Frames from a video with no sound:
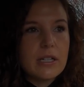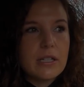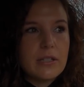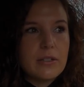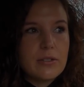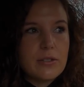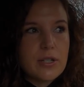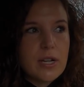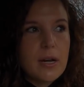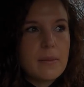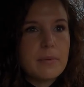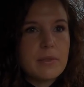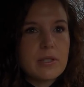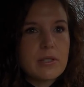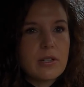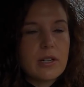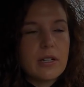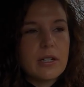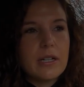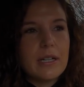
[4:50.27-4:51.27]
and you stop and
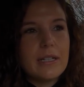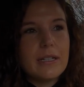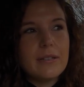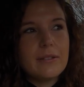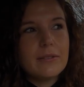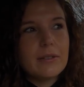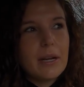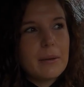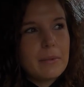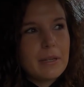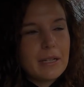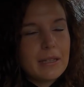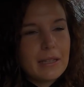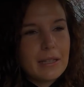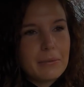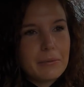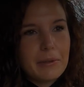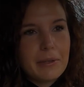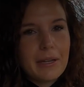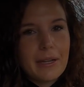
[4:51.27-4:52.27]
start, and I mean, I
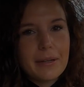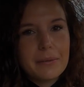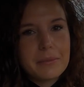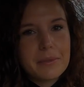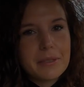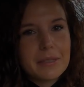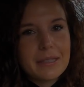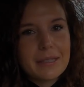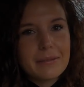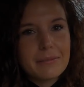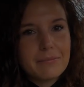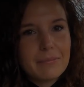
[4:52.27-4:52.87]
think we got up to like